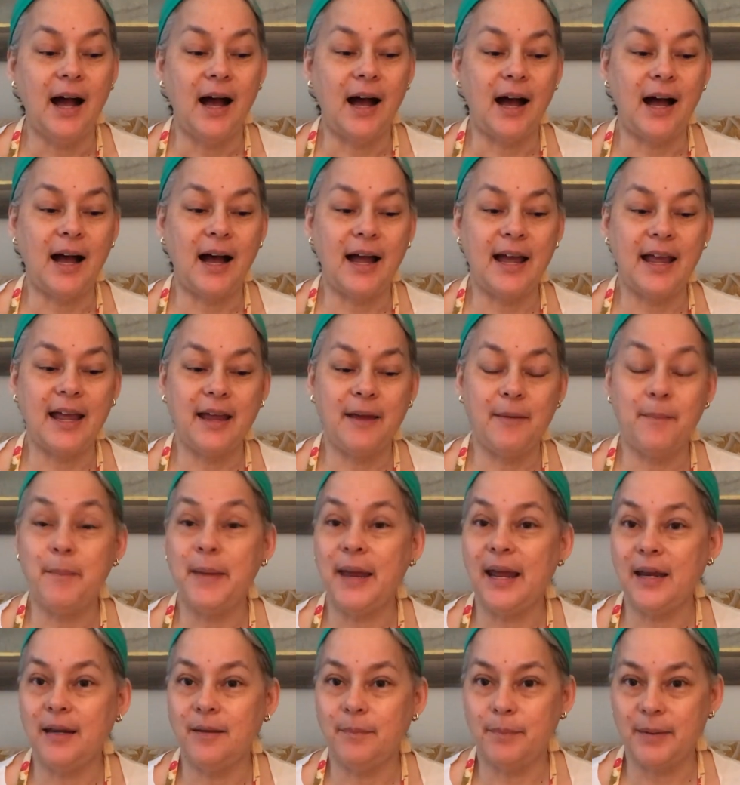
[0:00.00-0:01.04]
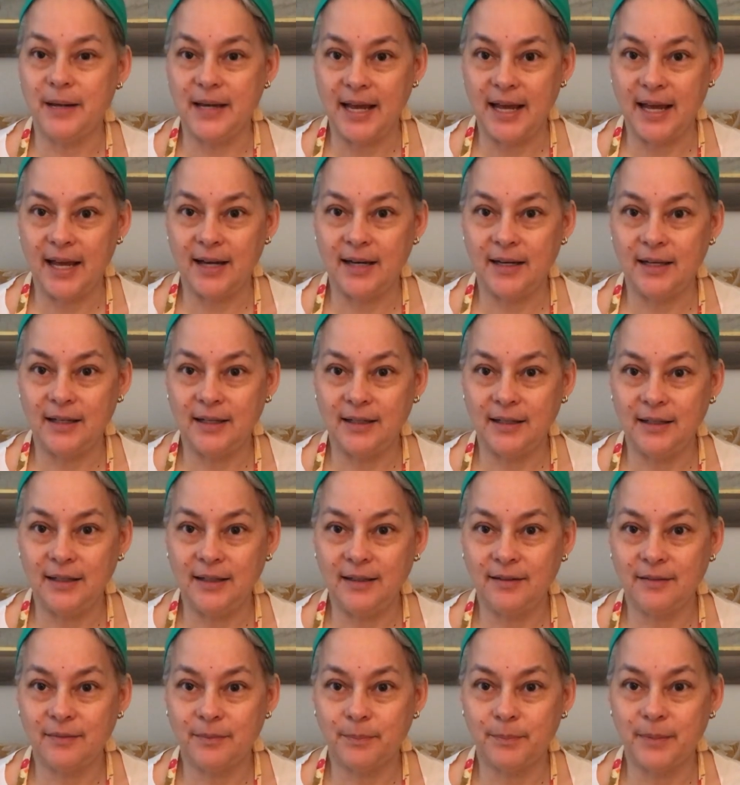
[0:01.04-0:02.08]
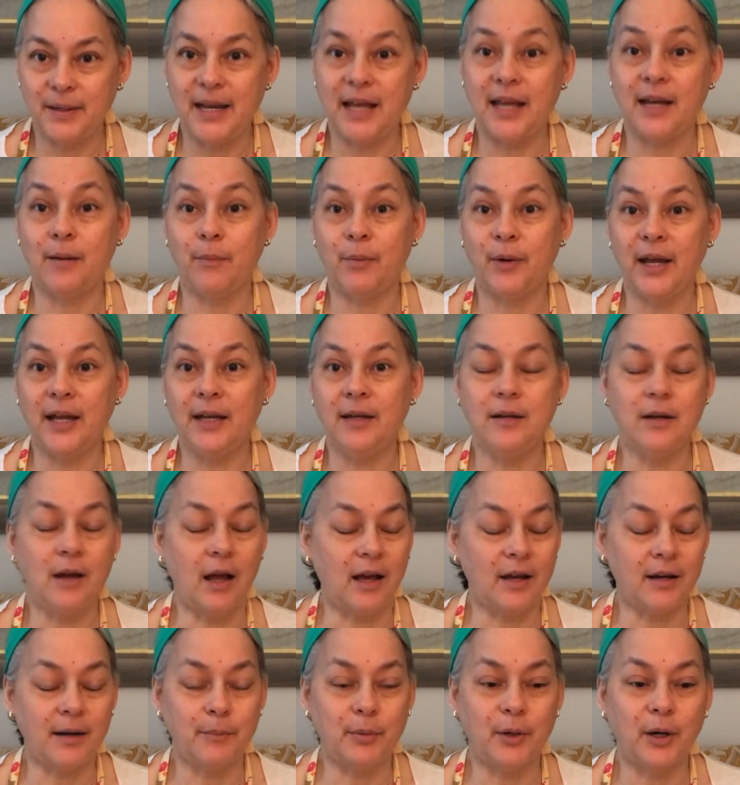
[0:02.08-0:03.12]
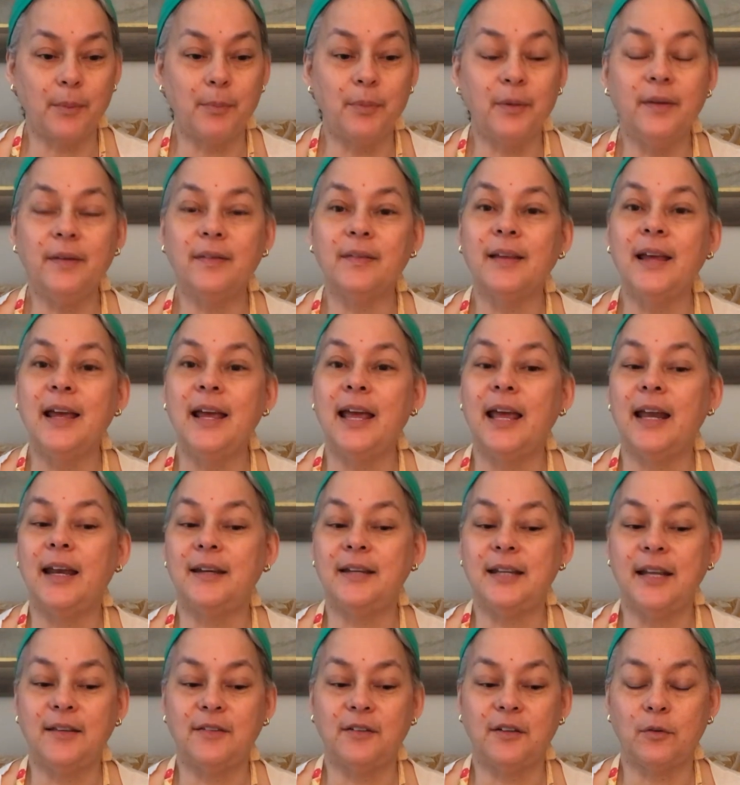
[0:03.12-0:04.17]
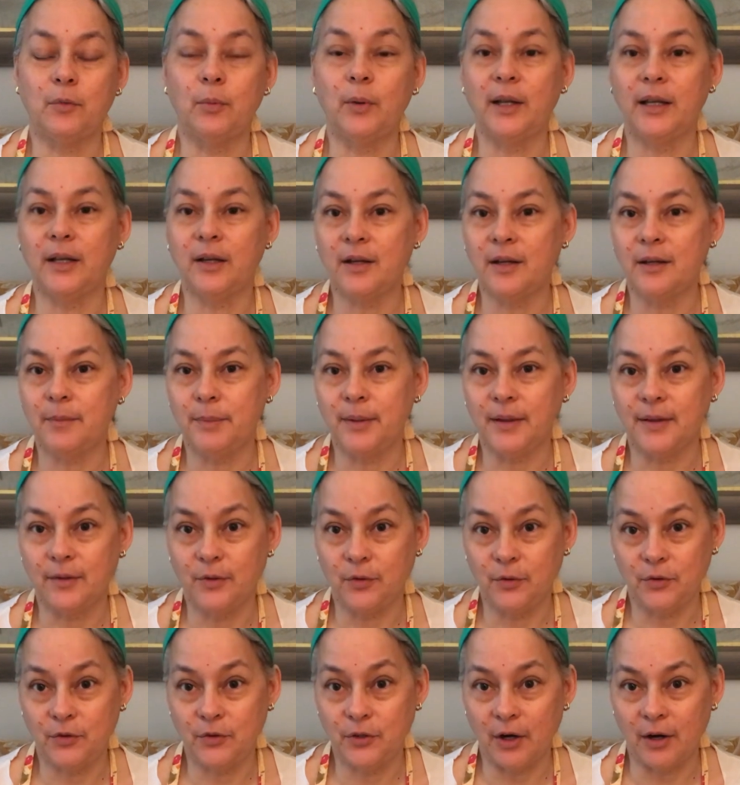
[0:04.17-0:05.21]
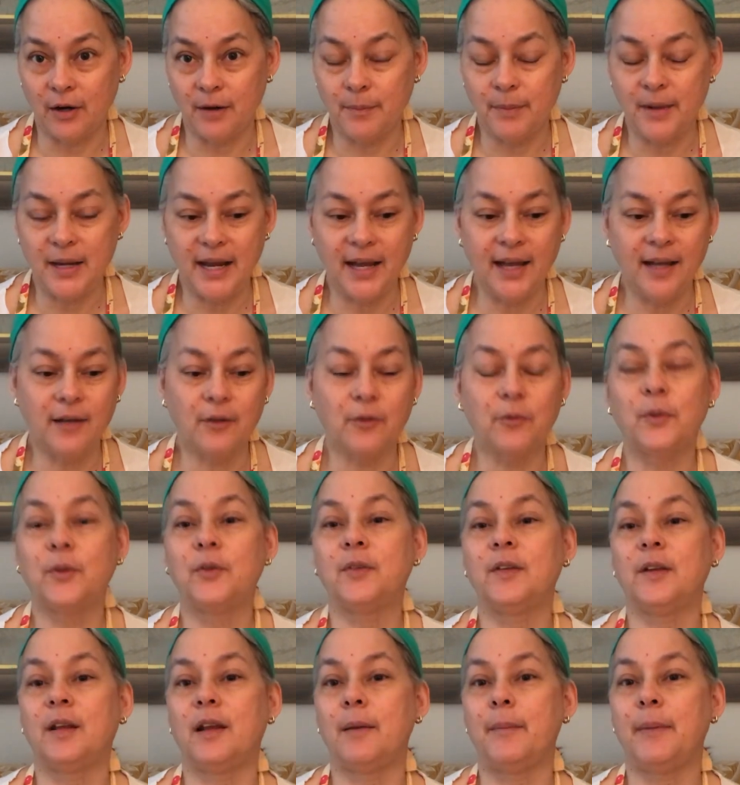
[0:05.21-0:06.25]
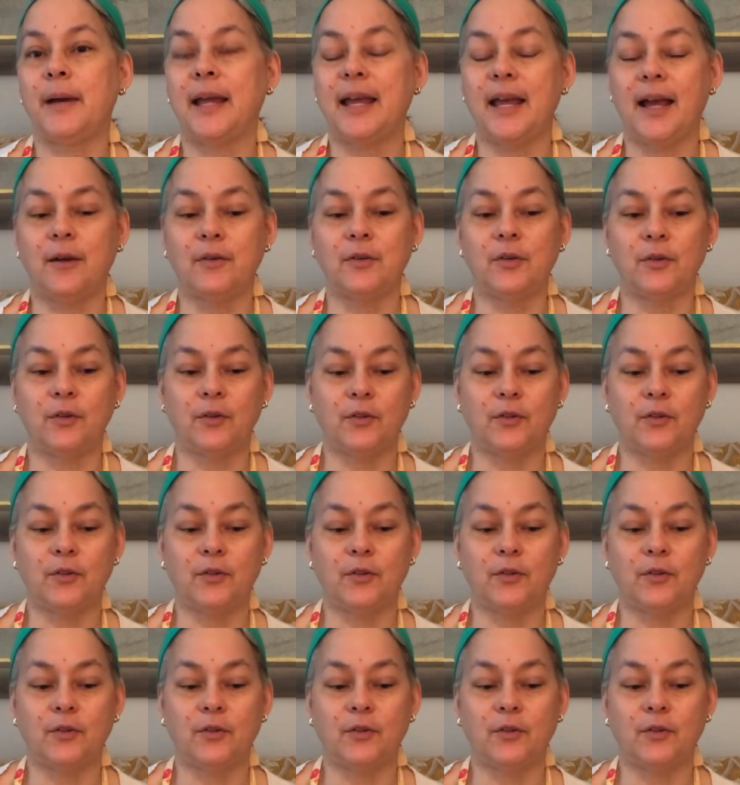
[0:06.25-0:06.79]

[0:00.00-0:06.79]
I made banana-less banana bread, not on purpose, and it tasted really good, but those darn bananas were still on my counter.